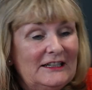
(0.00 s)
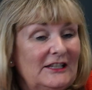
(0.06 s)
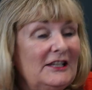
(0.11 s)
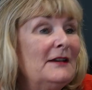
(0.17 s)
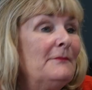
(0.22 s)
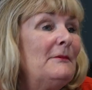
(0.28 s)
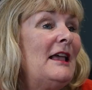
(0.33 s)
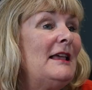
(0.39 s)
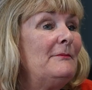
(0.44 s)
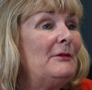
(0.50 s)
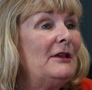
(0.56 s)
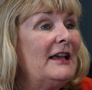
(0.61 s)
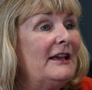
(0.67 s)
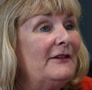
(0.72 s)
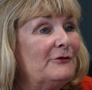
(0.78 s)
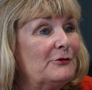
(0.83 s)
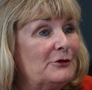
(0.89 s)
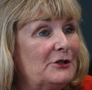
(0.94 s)
you may be
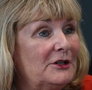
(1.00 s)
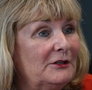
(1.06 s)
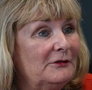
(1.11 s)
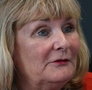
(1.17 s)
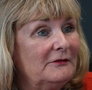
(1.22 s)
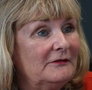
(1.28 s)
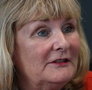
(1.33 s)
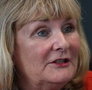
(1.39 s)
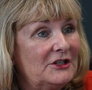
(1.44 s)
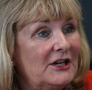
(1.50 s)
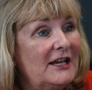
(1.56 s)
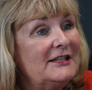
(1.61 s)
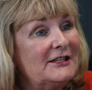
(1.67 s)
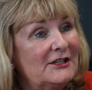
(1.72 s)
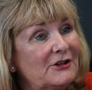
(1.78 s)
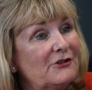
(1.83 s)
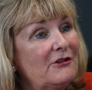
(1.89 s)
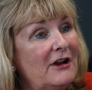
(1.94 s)
able to.
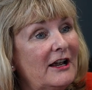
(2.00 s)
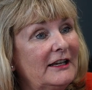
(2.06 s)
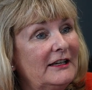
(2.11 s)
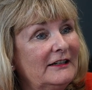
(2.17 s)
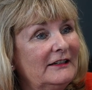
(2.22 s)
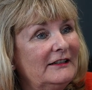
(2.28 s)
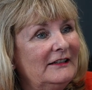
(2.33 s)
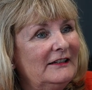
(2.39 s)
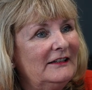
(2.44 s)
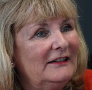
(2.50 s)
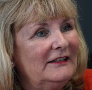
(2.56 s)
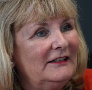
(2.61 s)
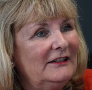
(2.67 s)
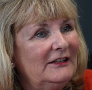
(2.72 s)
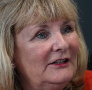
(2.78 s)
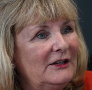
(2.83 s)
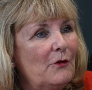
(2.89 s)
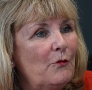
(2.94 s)
Shades of grey.
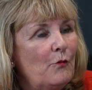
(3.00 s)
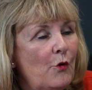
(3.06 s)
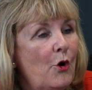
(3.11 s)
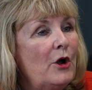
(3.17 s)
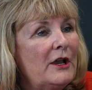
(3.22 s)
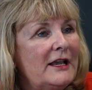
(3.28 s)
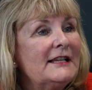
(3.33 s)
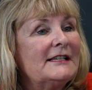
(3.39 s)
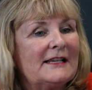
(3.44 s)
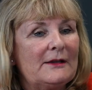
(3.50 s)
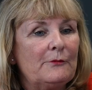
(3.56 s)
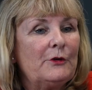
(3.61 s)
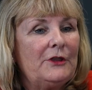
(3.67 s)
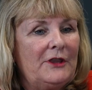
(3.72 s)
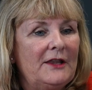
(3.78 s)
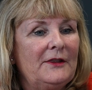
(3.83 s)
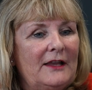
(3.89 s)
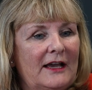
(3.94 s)
What is it
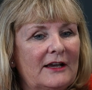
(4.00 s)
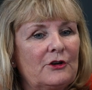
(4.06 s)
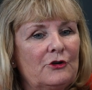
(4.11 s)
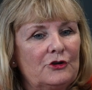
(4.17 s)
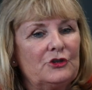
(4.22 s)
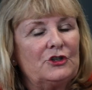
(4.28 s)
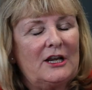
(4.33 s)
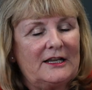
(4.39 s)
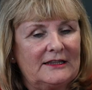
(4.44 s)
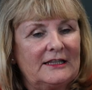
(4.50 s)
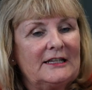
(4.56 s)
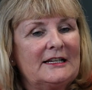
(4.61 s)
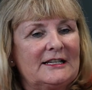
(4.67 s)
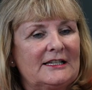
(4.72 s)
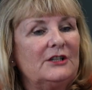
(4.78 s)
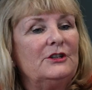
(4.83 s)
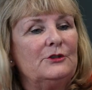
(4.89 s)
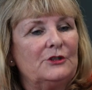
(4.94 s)
within that contract that
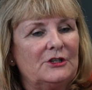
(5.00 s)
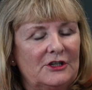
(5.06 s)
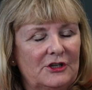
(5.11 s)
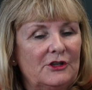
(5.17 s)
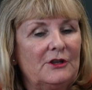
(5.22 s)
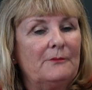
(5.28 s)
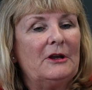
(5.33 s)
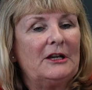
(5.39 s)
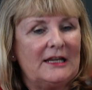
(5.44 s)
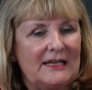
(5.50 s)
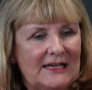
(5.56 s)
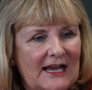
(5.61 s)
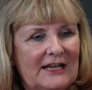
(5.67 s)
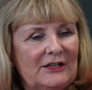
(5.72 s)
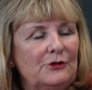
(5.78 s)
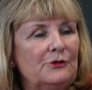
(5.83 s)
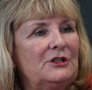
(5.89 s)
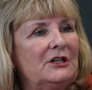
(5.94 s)
is losing you the money?
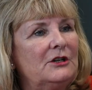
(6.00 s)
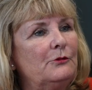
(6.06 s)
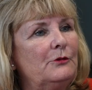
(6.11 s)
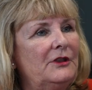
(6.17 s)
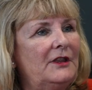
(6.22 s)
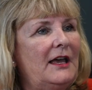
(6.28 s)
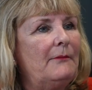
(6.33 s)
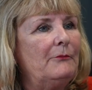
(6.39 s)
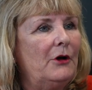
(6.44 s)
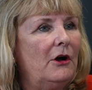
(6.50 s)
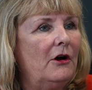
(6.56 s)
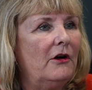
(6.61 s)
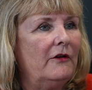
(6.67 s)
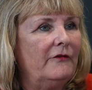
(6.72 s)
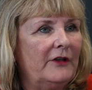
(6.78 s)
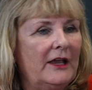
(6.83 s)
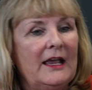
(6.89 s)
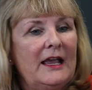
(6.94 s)
Can you deal with that
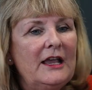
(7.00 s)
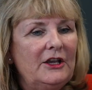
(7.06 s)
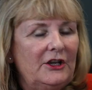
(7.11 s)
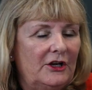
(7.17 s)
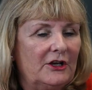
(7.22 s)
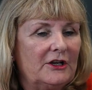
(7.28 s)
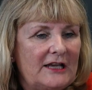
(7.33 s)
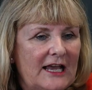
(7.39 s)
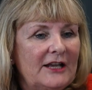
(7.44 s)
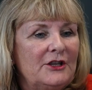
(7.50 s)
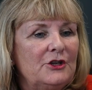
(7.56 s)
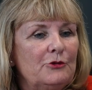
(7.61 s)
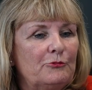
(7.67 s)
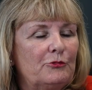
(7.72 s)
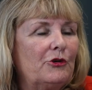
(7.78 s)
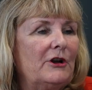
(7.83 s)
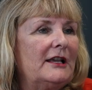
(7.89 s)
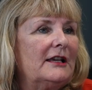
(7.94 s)
part of it? Can
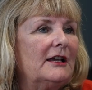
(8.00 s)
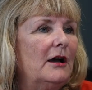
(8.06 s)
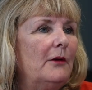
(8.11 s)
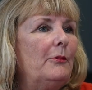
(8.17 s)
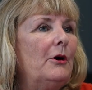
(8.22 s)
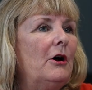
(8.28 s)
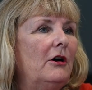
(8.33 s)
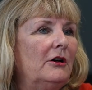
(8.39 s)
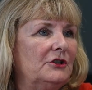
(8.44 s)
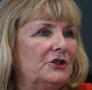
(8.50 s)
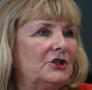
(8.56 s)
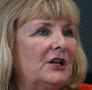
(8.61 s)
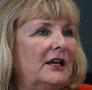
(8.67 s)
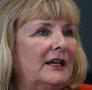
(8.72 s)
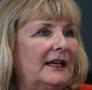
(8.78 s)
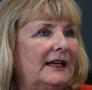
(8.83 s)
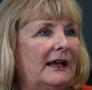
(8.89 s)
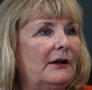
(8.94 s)
you break it apart and
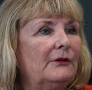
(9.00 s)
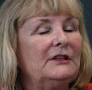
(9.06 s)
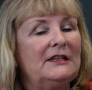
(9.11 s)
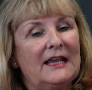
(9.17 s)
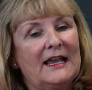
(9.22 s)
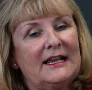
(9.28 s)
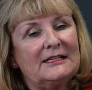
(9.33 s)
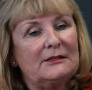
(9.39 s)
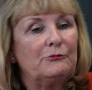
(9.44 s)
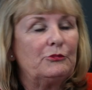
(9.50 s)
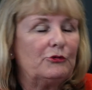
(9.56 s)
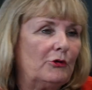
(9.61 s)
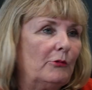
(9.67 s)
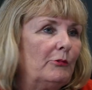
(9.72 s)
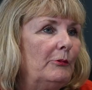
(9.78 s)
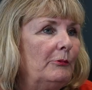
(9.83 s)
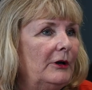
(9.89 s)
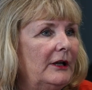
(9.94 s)
check it out? Yes,
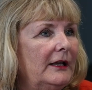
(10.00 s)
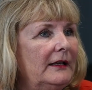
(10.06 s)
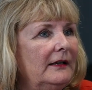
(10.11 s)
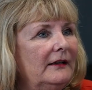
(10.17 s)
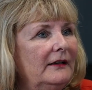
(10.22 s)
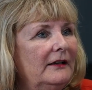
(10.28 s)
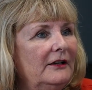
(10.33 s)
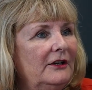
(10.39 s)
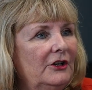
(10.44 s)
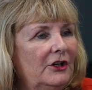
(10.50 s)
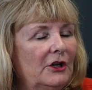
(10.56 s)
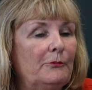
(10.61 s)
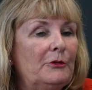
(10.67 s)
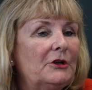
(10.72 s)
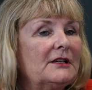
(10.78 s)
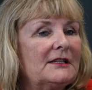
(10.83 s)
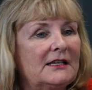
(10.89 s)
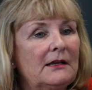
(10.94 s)
probably.
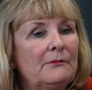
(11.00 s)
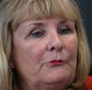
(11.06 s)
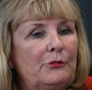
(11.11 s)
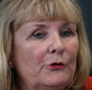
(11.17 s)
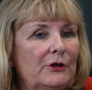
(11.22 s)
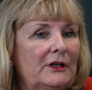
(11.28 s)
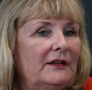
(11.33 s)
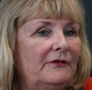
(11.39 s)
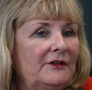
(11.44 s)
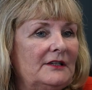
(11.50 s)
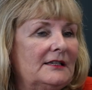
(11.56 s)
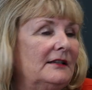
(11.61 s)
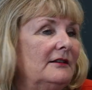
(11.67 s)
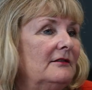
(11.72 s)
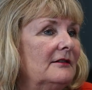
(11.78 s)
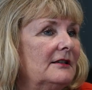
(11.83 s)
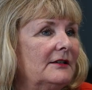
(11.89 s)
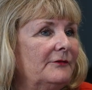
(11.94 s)
But at some point, if he's
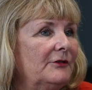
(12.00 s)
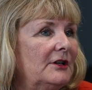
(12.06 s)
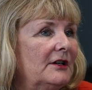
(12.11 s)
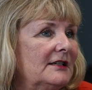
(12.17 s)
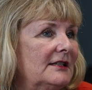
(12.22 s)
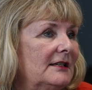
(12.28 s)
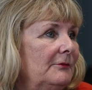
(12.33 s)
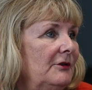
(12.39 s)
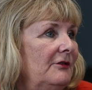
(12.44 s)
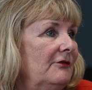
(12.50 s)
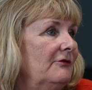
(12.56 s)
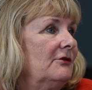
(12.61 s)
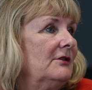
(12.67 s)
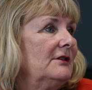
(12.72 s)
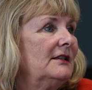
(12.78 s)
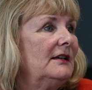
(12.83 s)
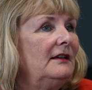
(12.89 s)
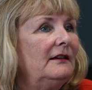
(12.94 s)
an arse of a customer, you've
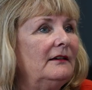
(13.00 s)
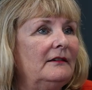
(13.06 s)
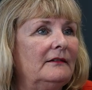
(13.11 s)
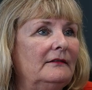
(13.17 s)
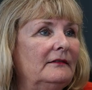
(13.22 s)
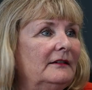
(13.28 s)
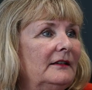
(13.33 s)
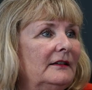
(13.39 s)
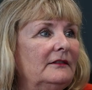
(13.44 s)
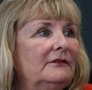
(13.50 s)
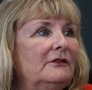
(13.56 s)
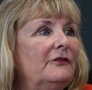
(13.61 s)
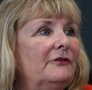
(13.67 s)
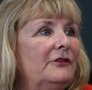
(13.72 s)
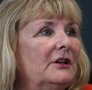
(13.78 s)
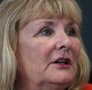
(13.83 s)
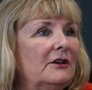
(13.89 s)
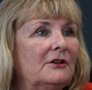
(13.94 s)
got to say no.
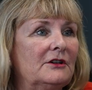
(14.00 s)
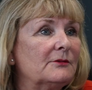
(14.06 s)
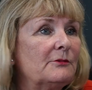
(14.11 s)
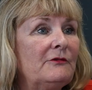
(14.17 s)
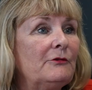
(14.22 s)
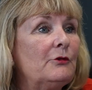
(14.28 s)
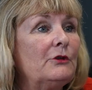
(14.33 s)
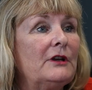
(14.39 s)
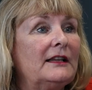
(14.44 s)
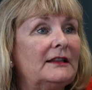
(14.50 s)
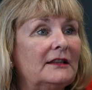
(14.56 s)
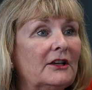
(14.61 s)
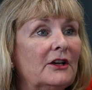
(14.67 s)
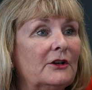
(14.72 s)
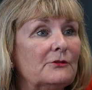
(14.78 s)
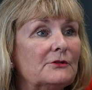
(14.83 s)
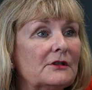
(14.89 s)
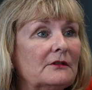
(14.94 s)
Off you go, because we've all had
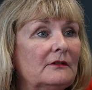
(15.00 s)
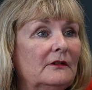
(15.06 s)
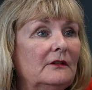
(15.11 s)
those.